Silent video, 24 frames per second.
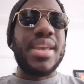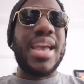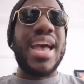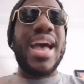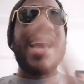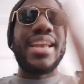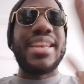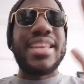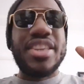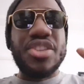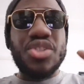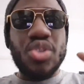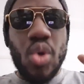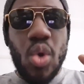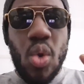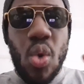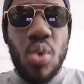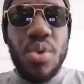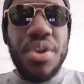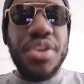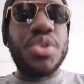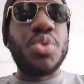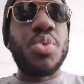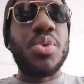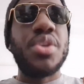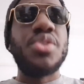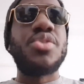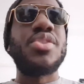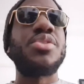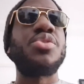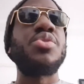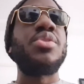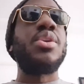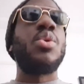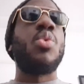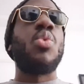And he's only 22.
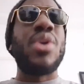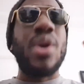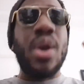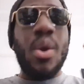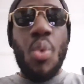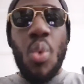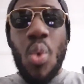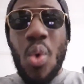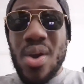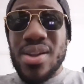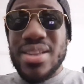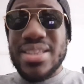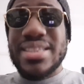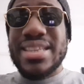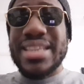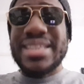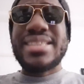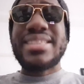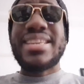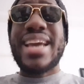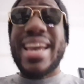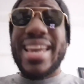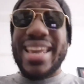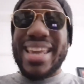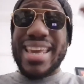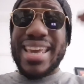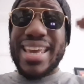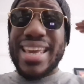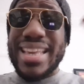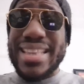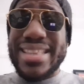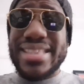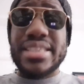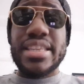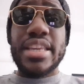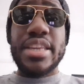I told you, once this guy
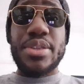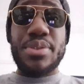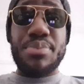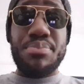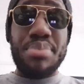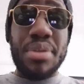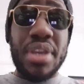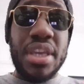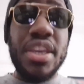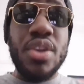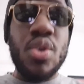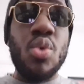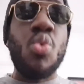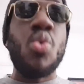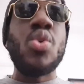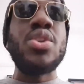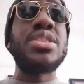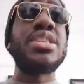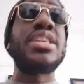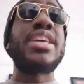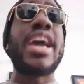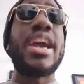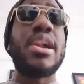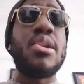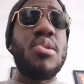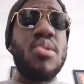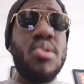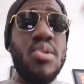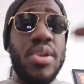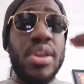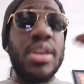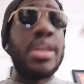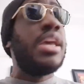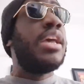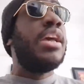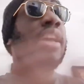hits his peak, once the guy
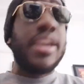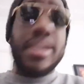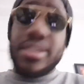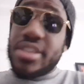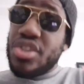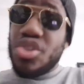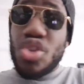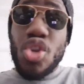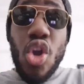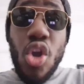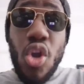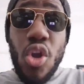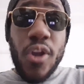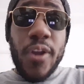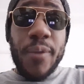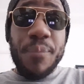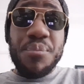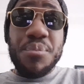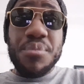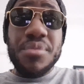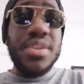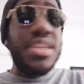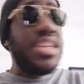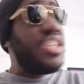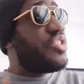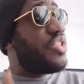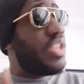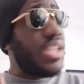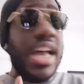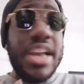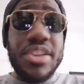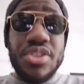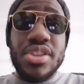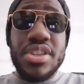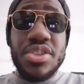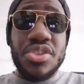really... Because he's young. He still
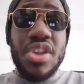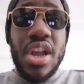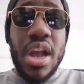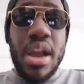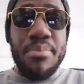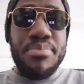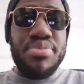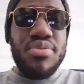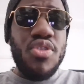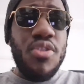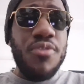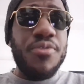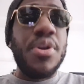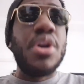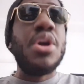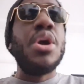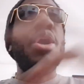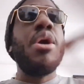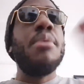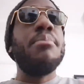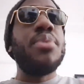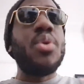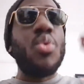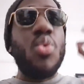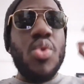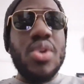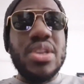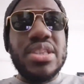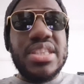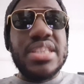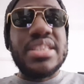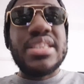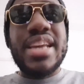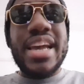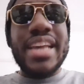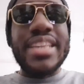has to improve. But once
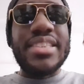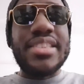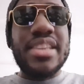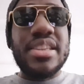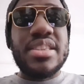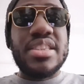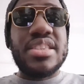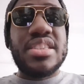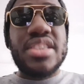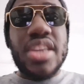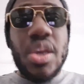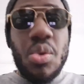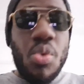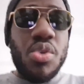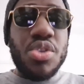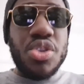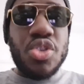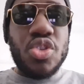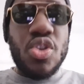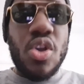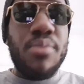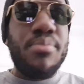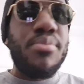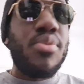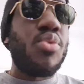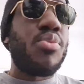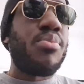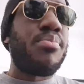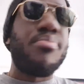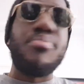this guy starts to say, what's up?